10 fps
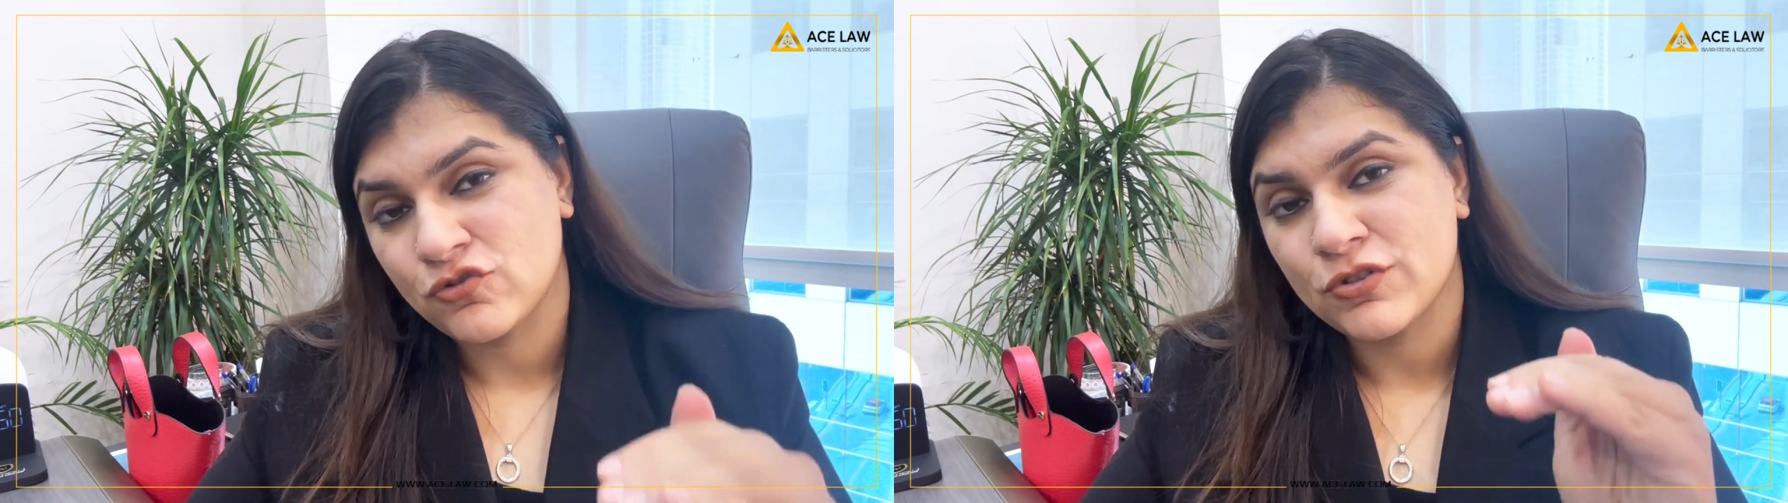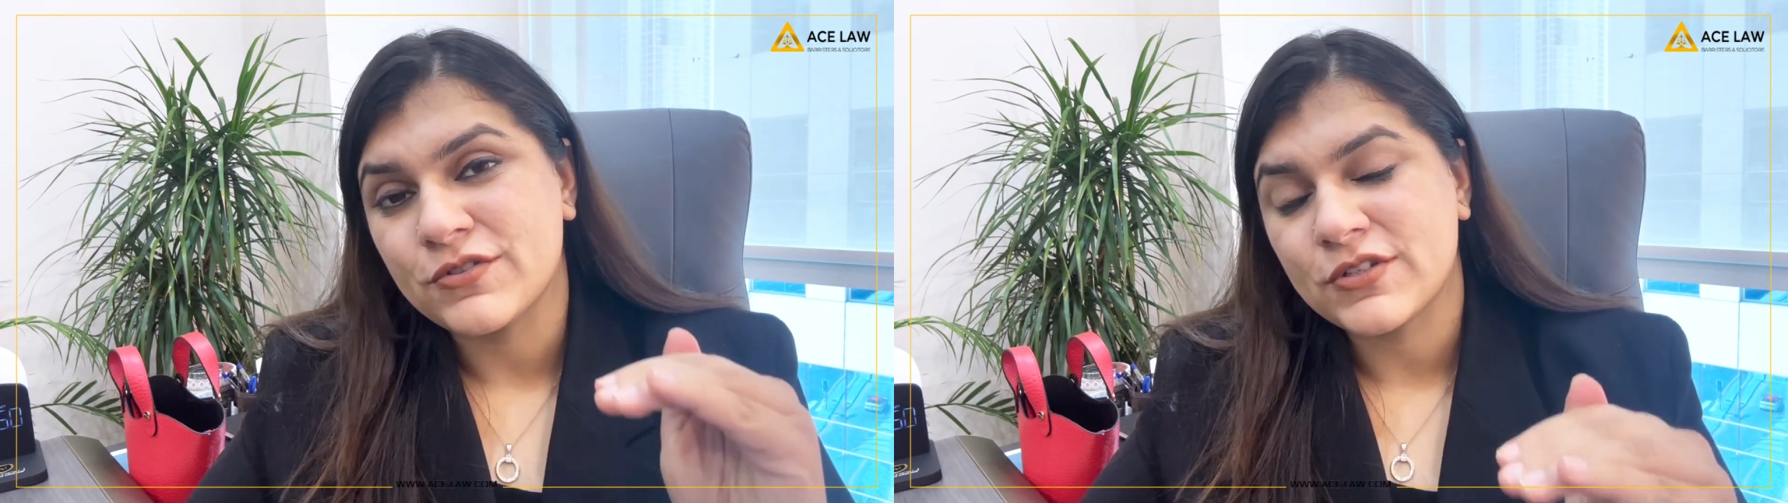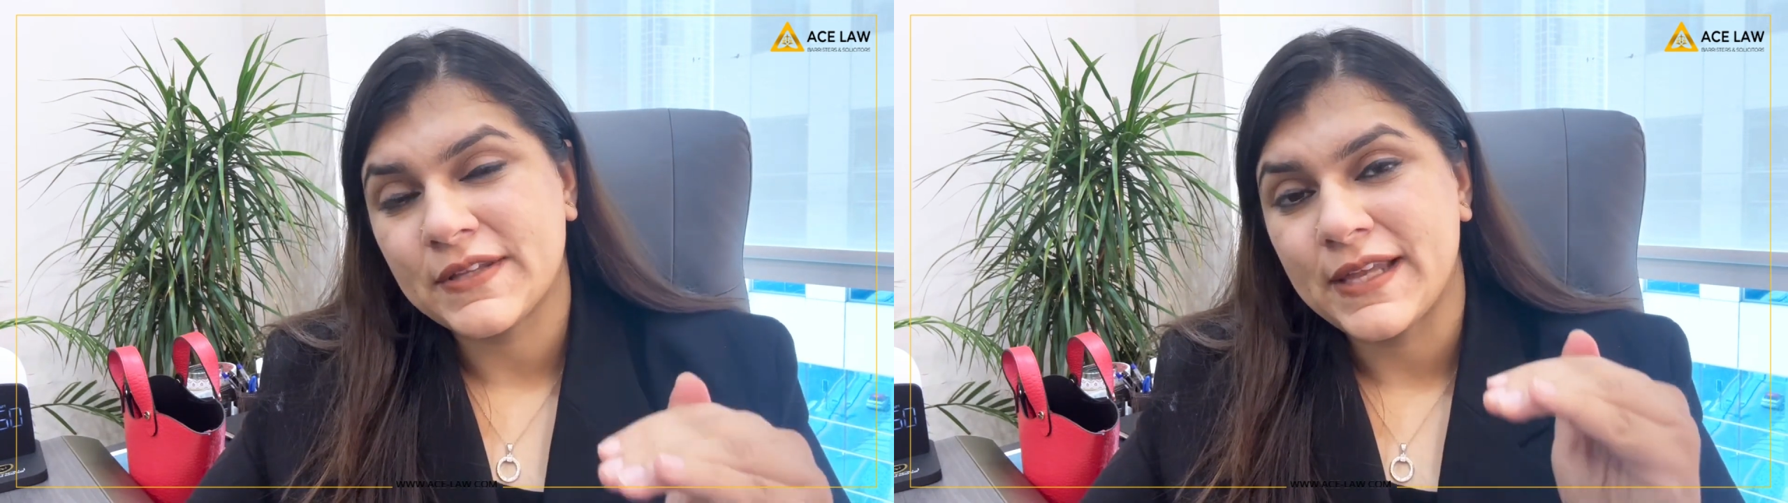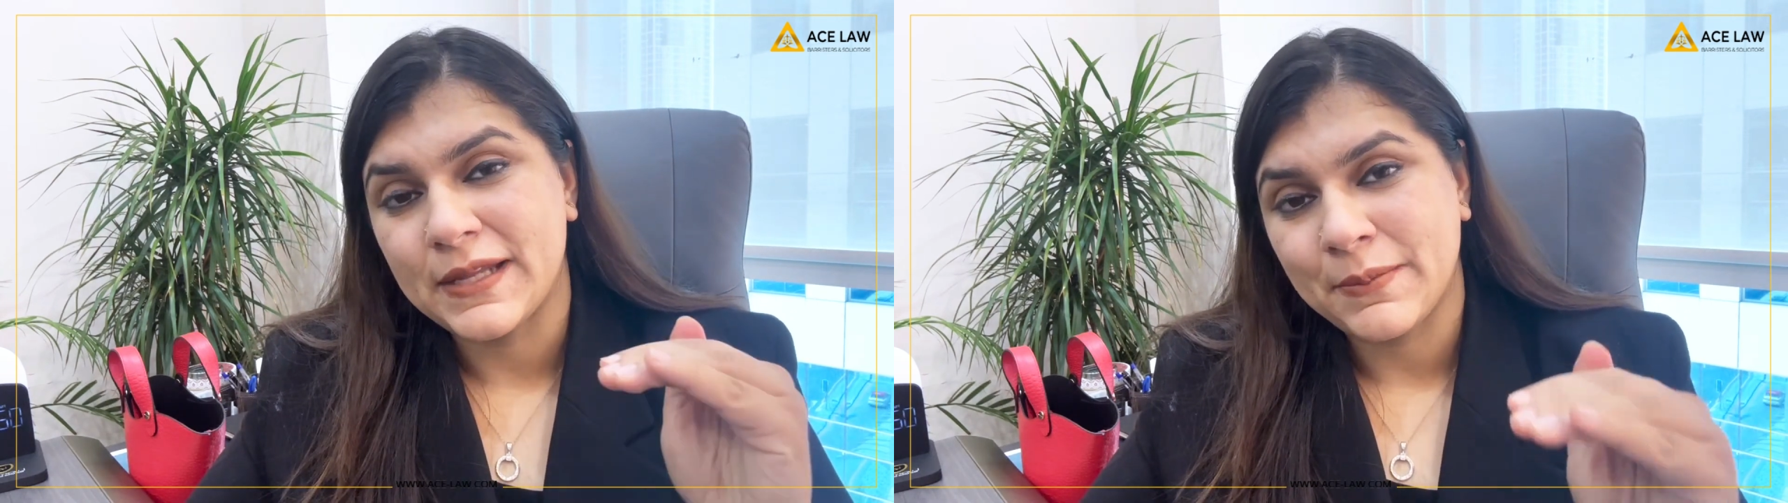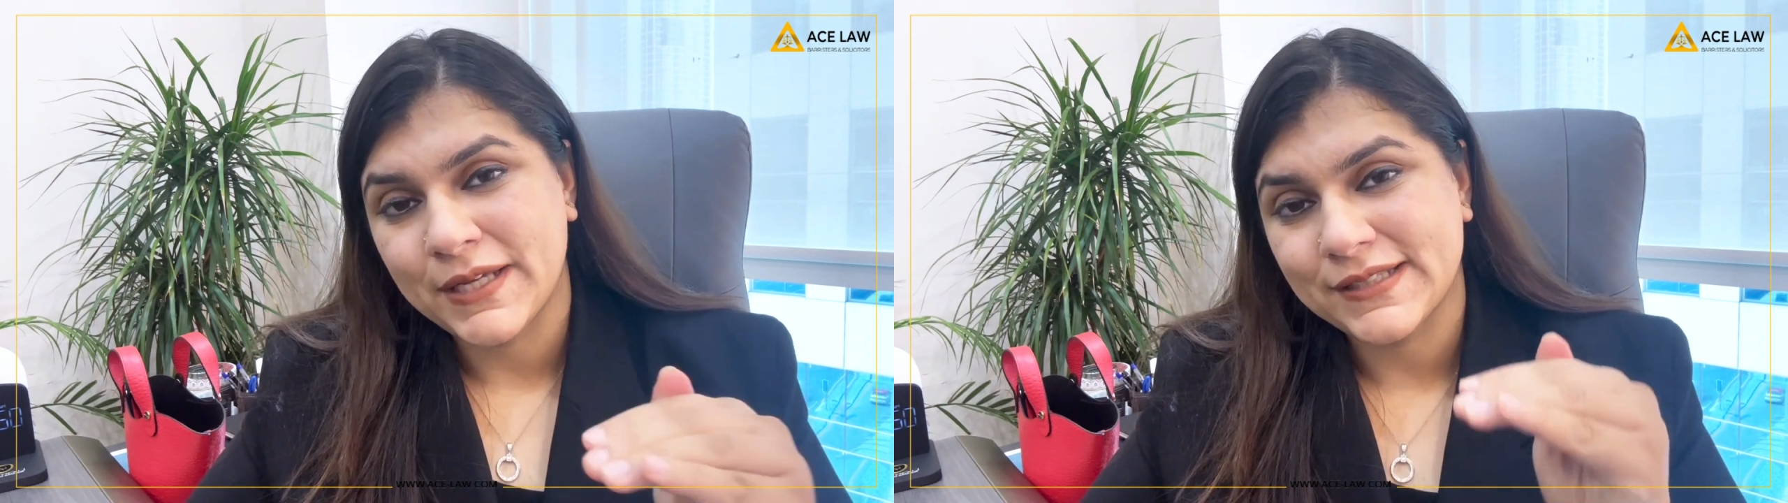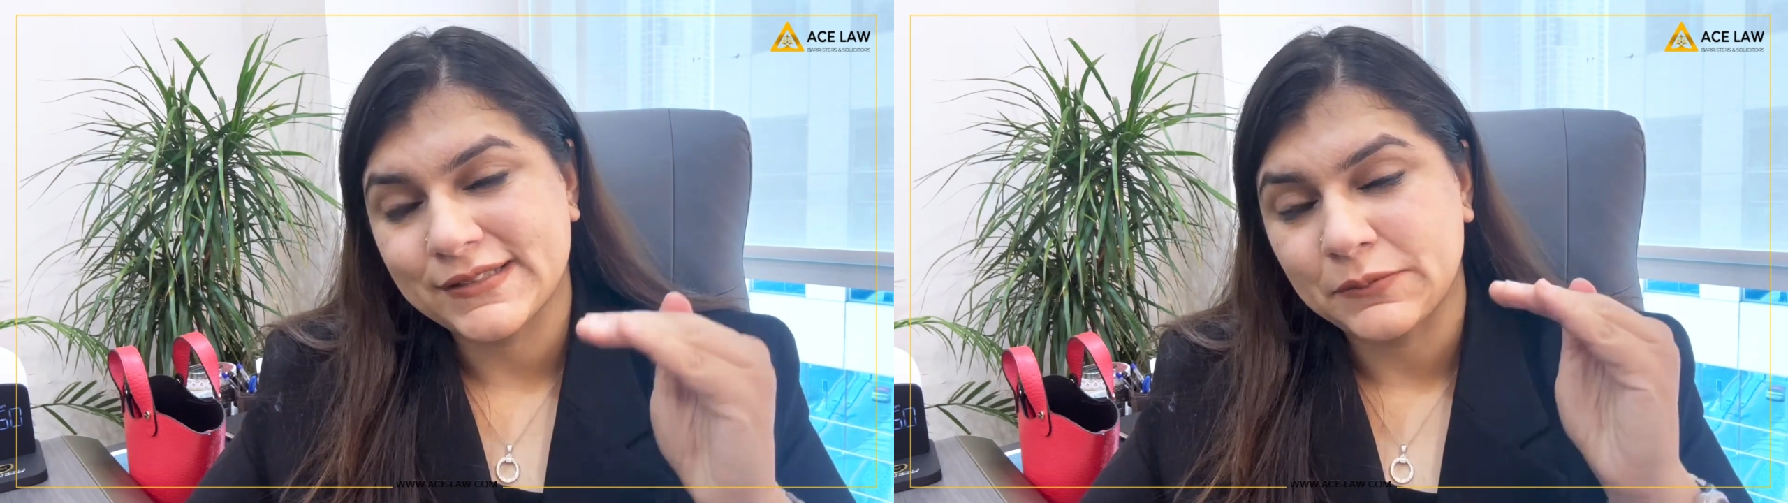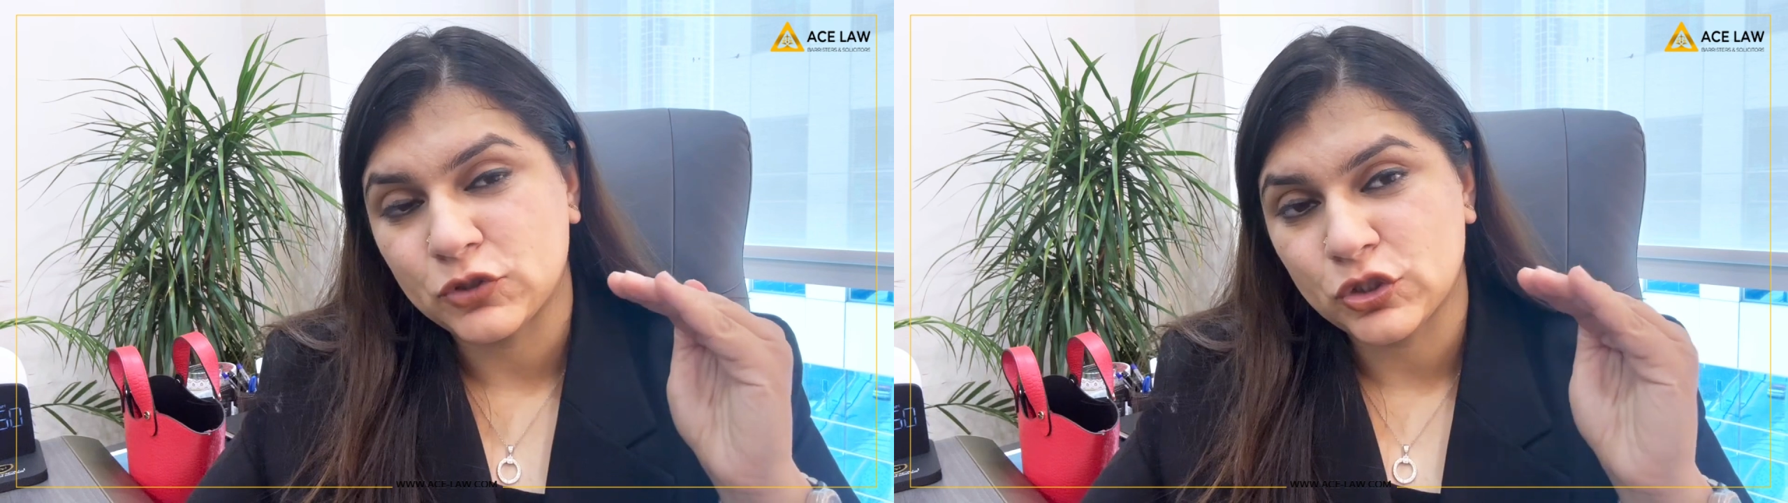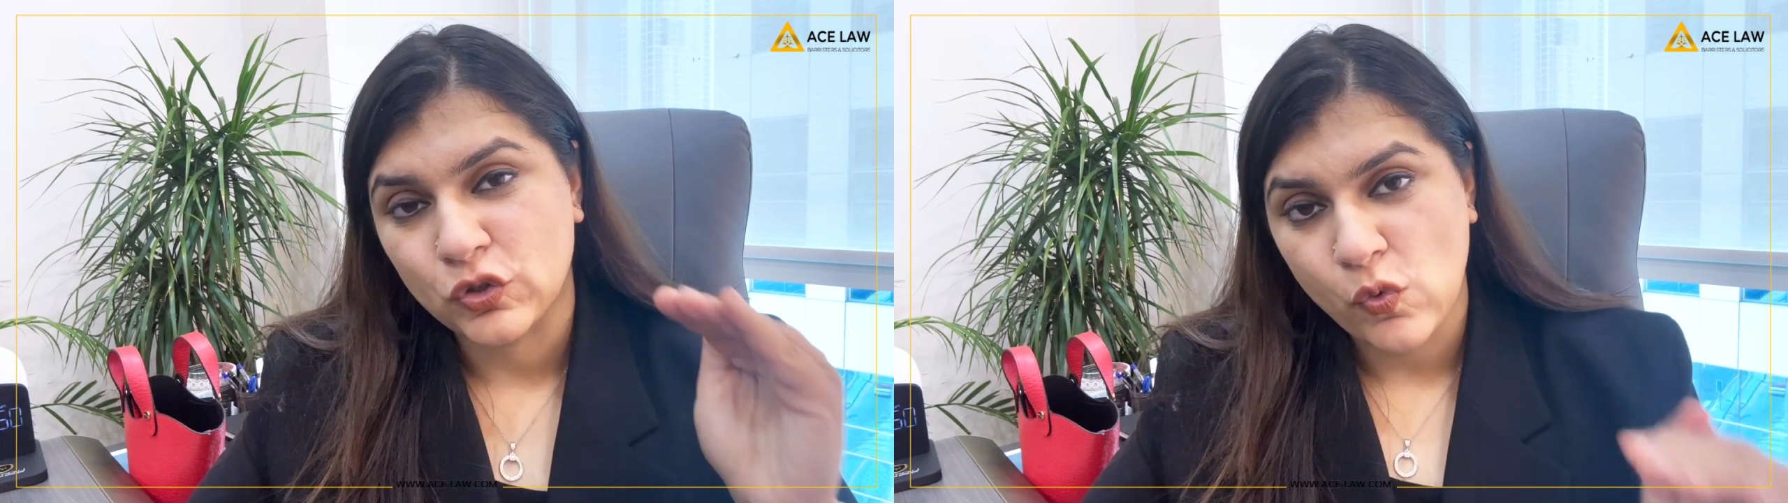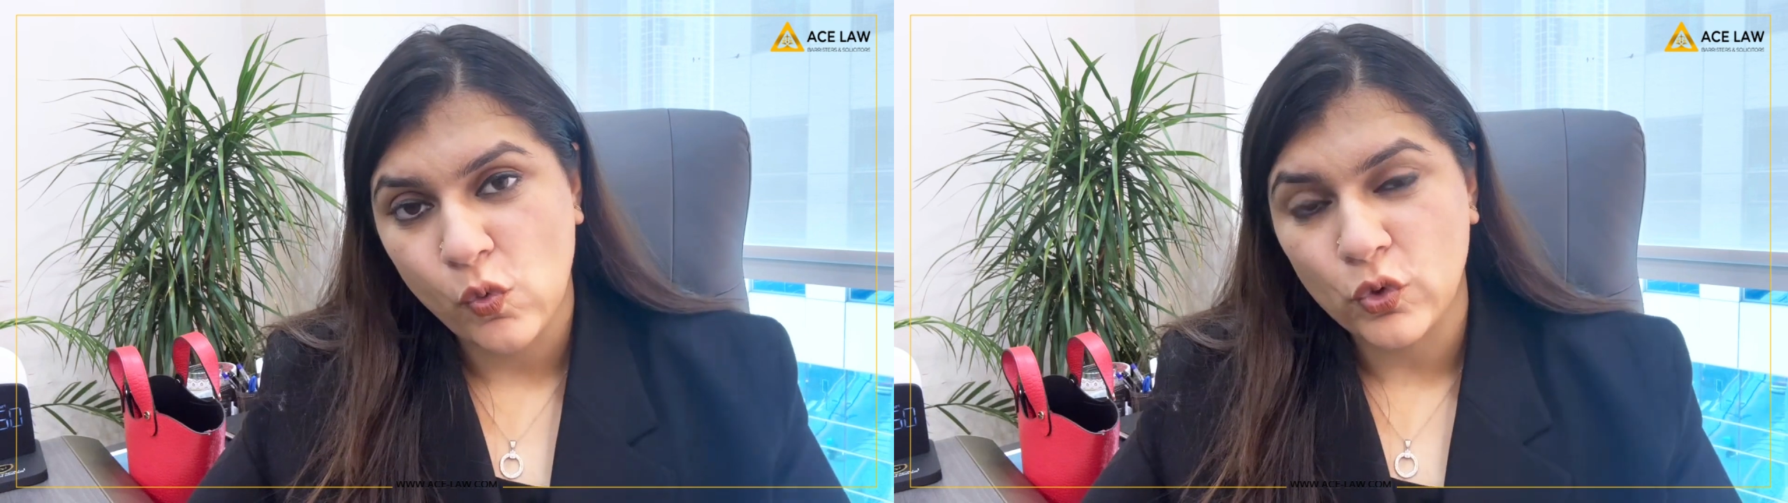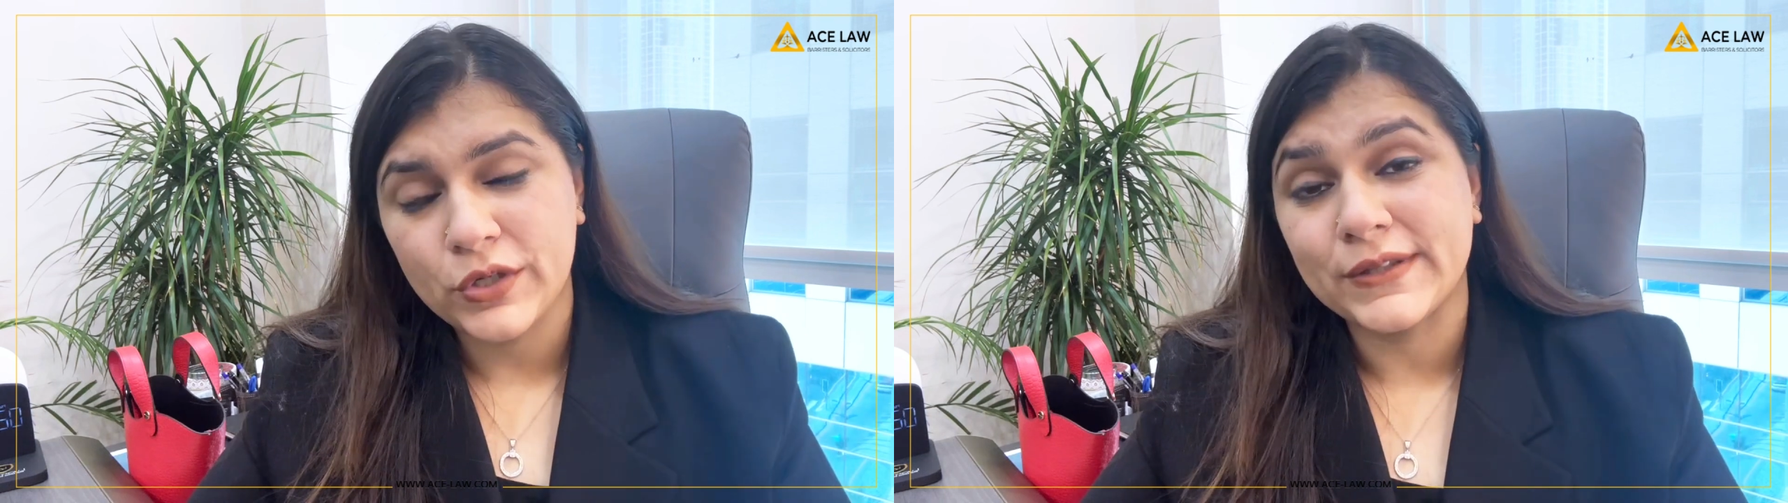just an LMI exemption code,